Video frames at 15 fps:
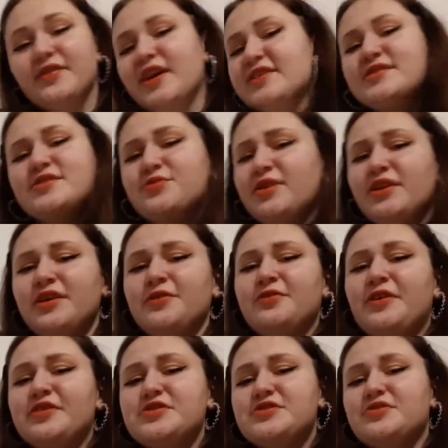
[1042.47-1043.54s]
It's really
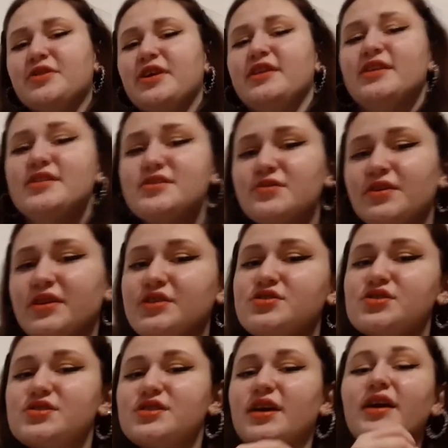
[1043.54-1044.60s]
fun to read. It's really
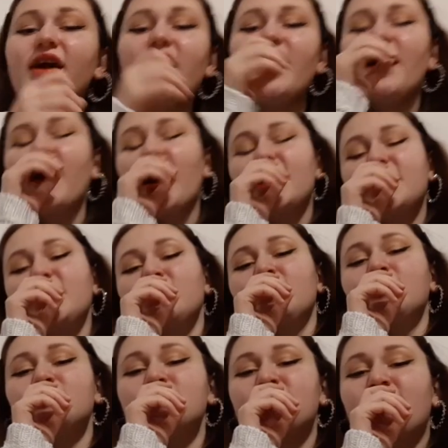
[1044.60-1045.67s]
interesting. And then
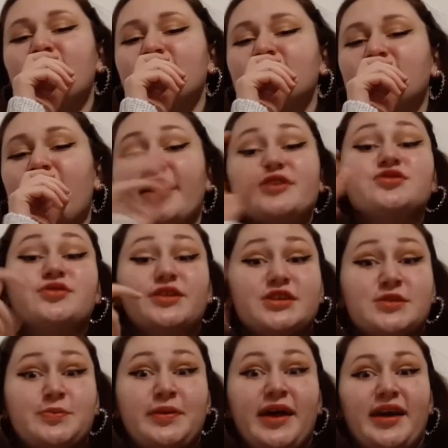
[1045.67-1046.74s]
you start actually
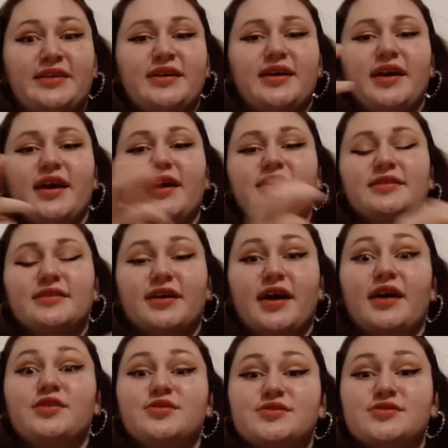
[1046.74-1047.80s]
explaining it,
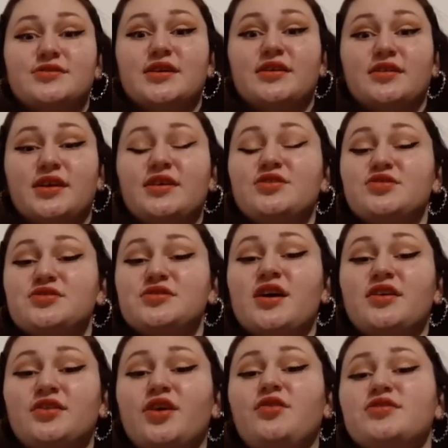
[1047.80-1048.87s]
and you
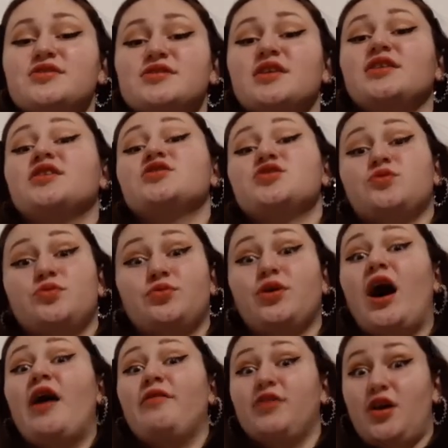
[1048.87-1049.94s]
start noticing that you
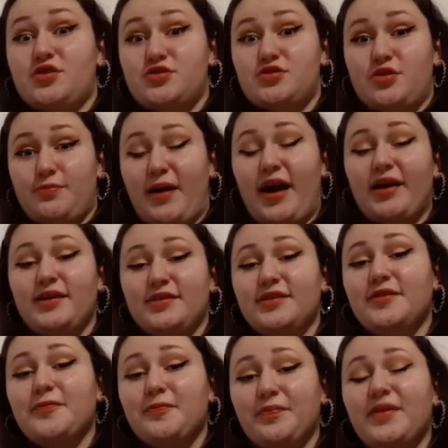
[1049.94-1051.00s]
have lost your mind,
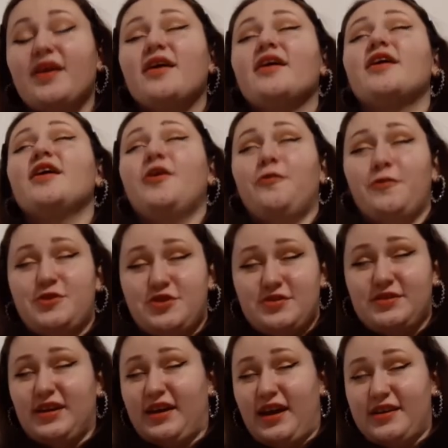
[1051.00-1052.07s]
which is
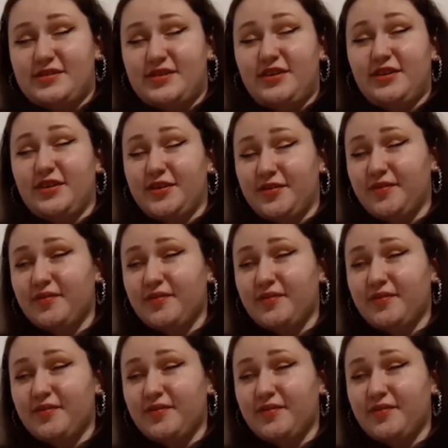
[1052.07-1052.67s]
the case here.